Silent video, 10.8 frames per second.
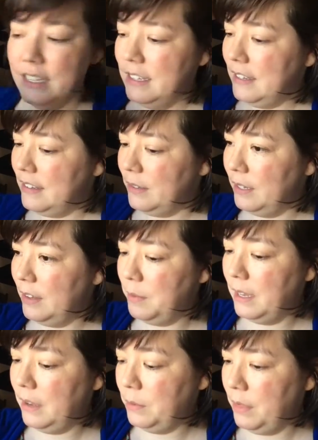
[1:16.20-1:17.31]
So let's
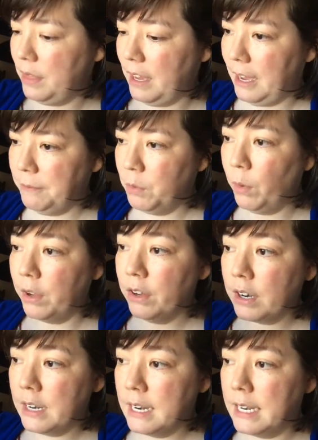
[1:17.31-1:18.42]
begin with that. What you're
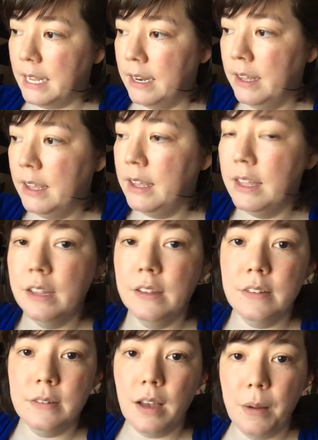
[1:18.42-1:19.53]
going to need
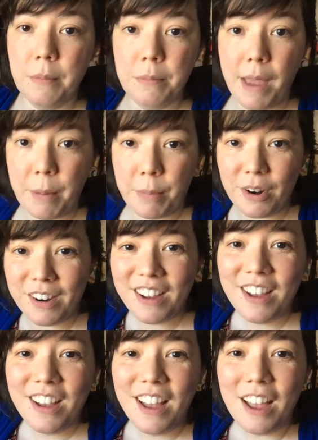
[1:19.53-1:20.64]
is paper.
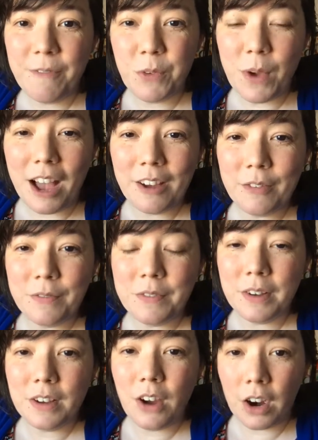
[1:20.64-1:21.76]
If you have
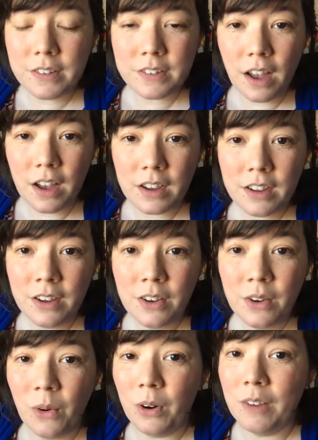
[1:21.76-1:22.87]
cardstock
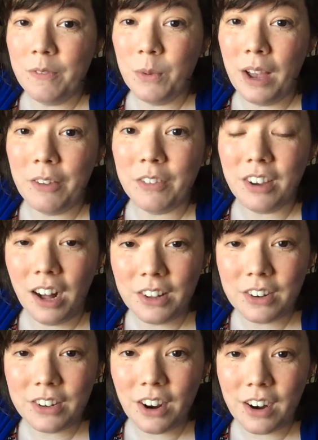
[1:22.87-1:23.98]
or if you have
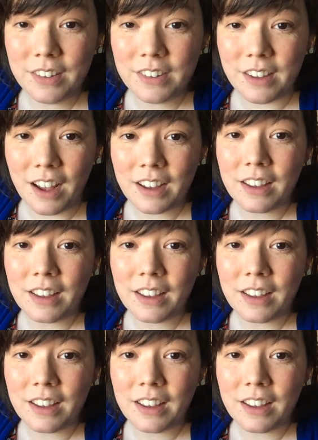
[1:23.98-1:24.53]
colored cardstock,